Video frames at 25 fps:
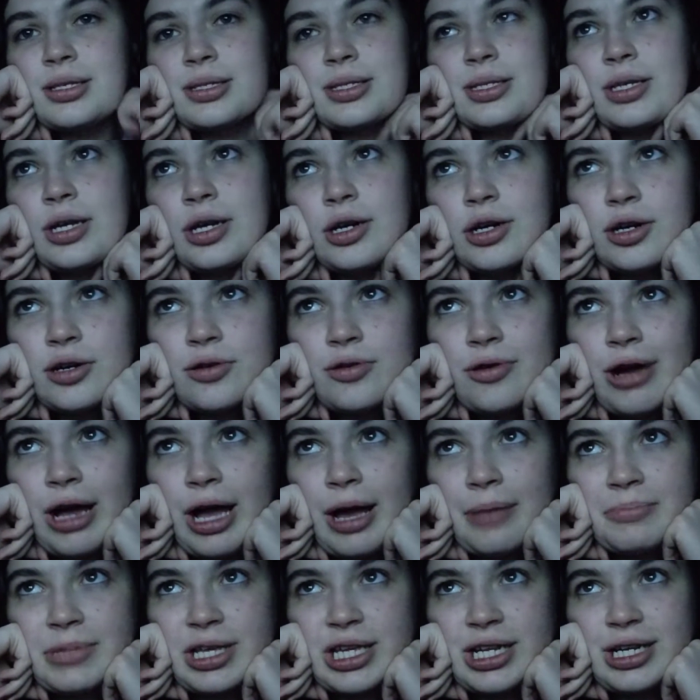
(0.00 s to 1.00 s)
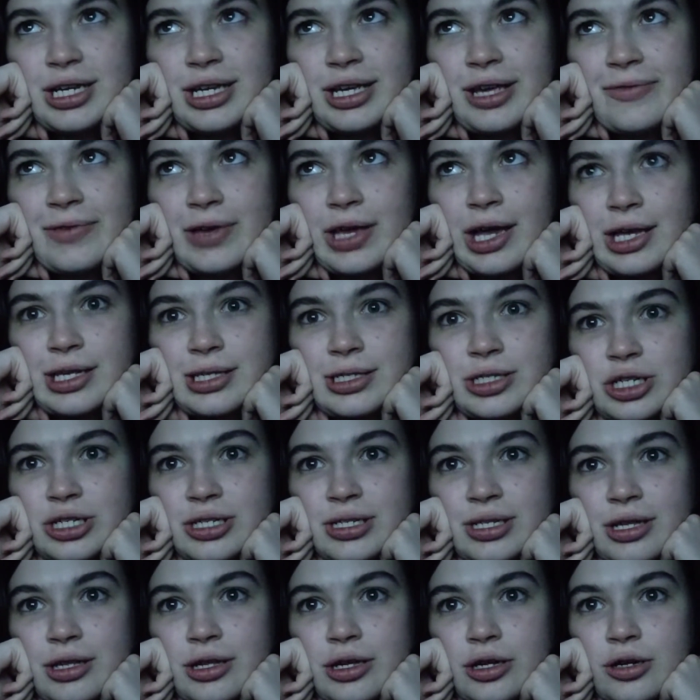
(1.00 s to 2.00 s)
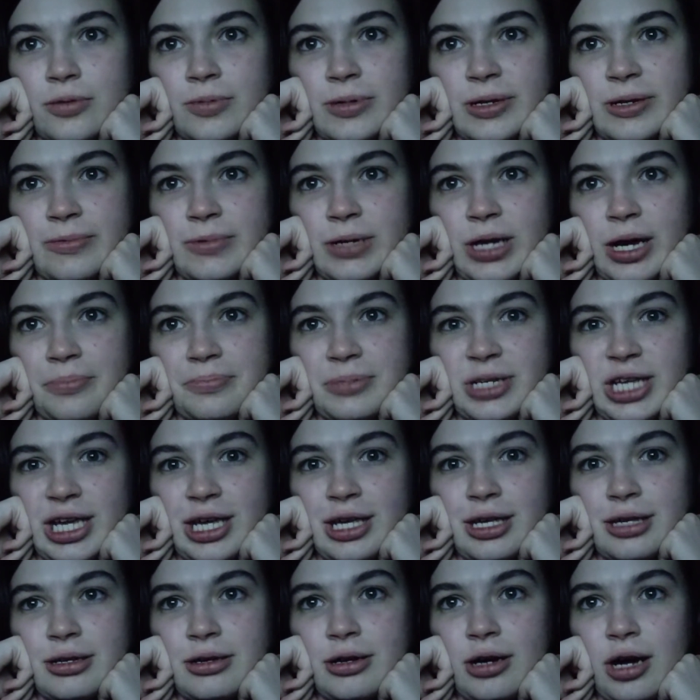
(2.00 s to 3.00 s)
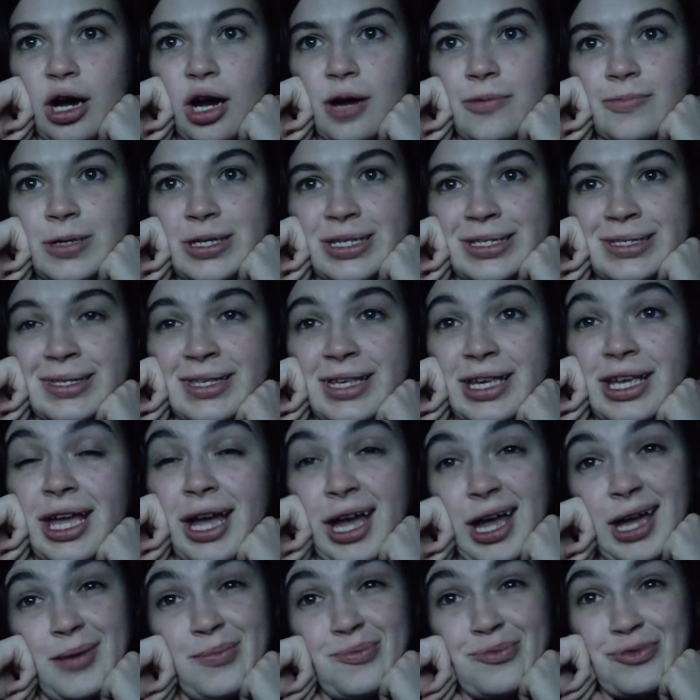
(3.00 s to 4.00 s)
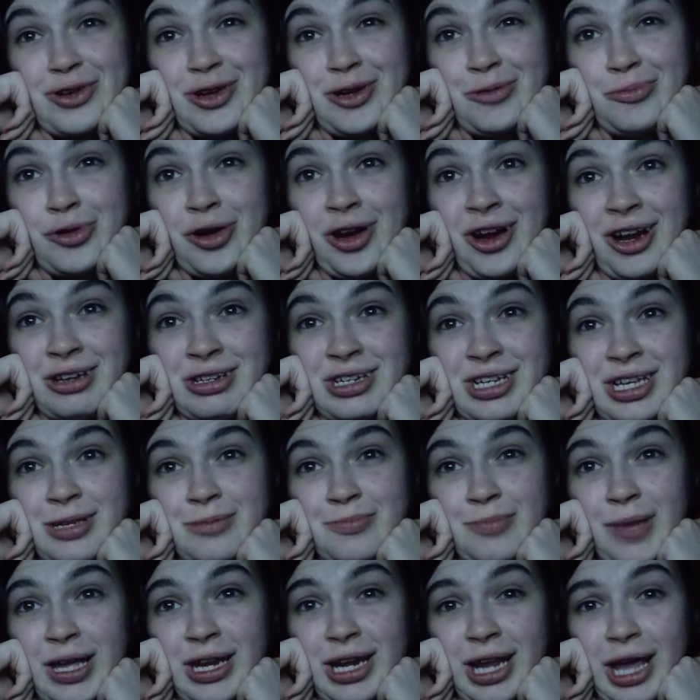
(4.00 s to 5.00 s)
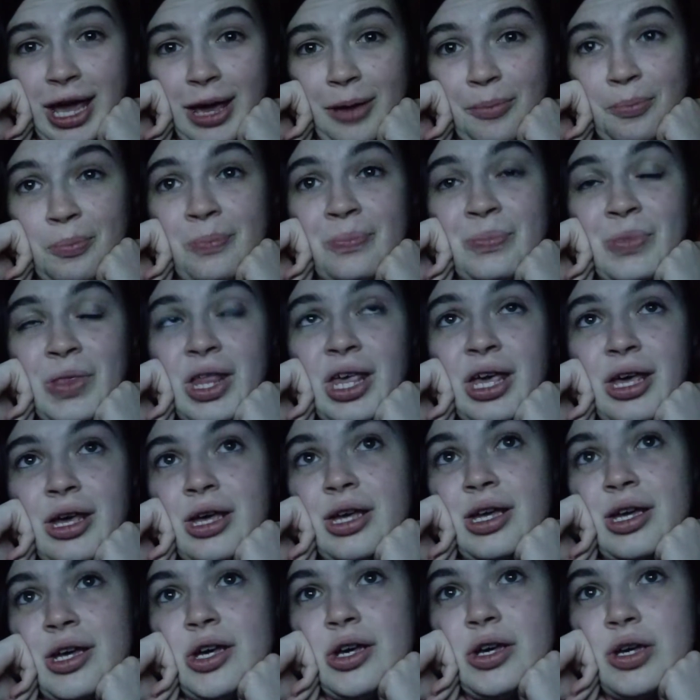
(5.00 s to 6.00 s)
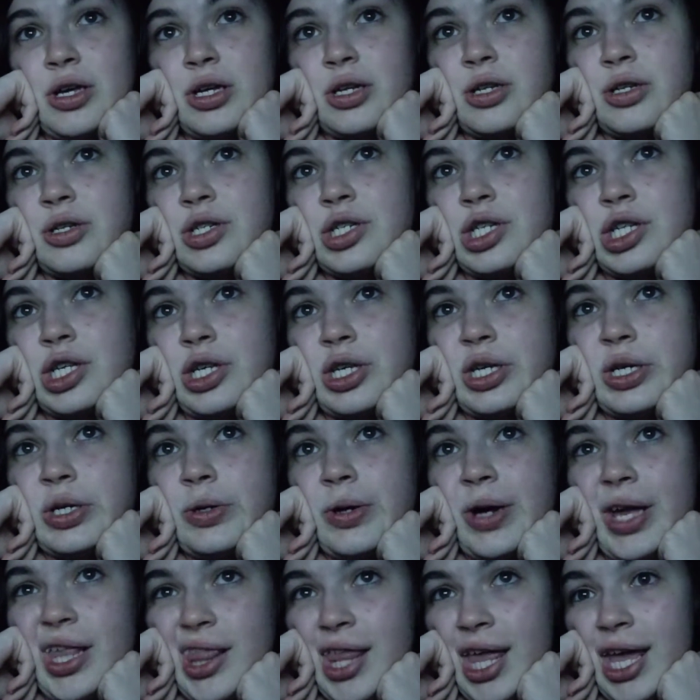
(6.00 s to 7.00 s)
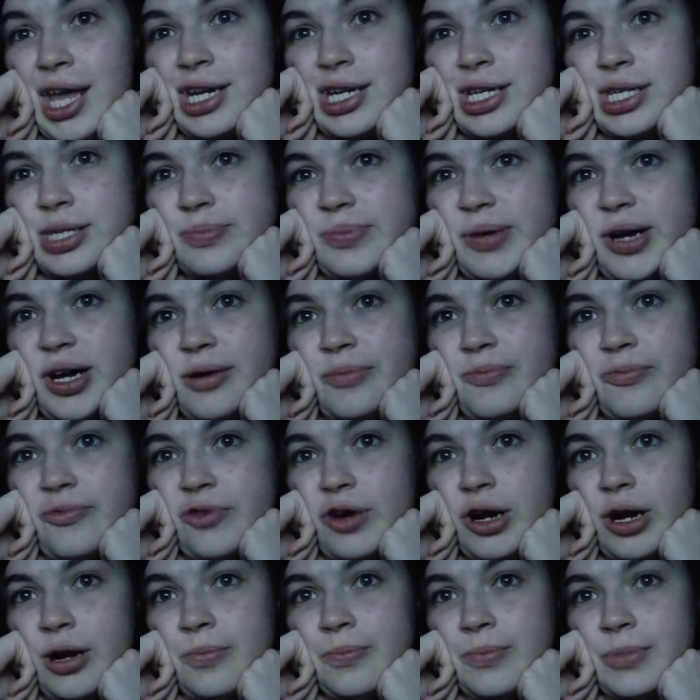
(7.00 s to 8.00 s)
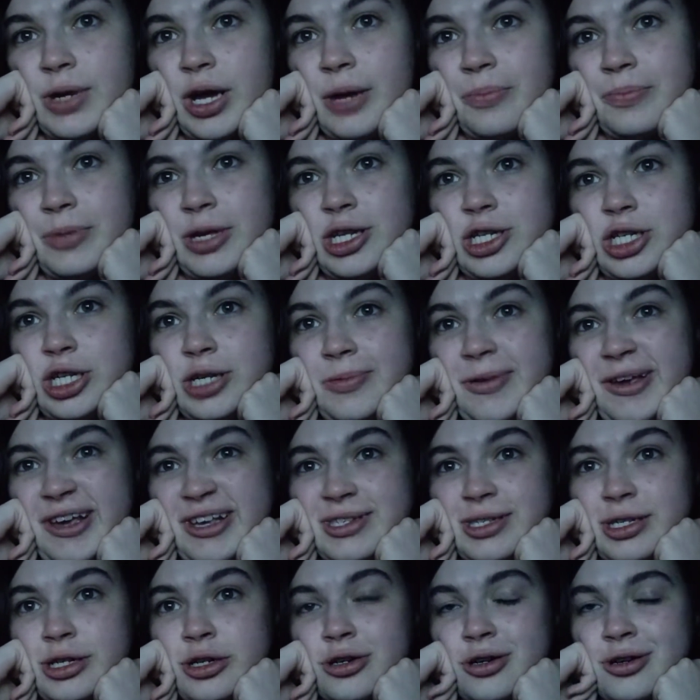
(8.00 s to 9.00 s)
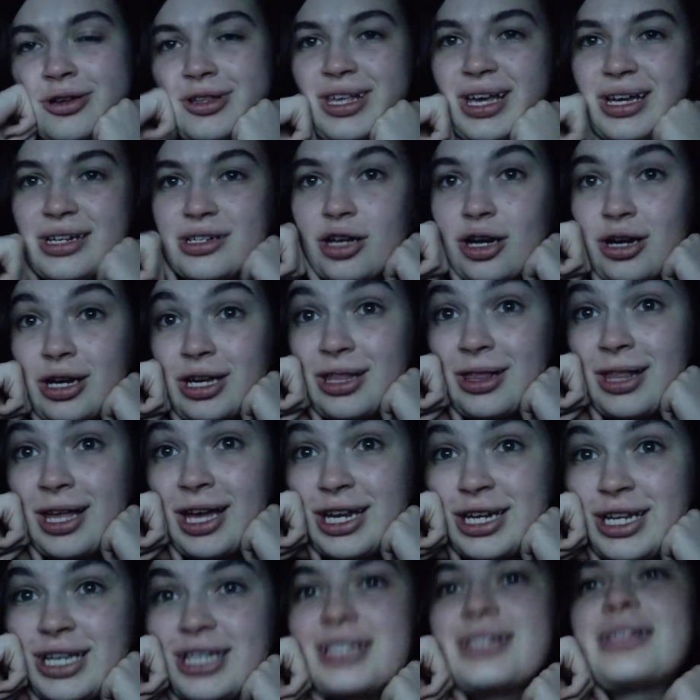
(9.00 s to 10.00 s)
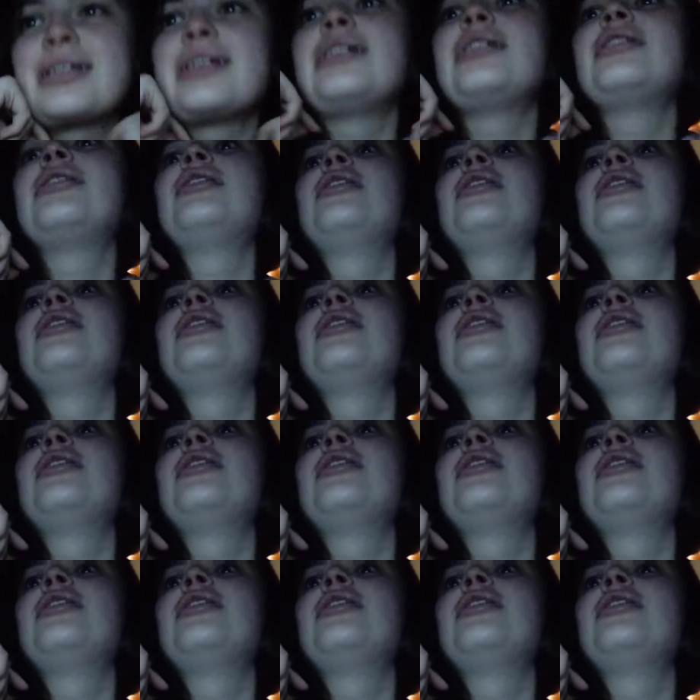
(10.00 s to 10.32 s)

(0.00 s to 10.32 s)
So, I'm going to give you guys just a little bit of an update. Obviously, I'm rebranding my name to Atlantis Pup from Not PG Pacing Girl That Dog Atlantis.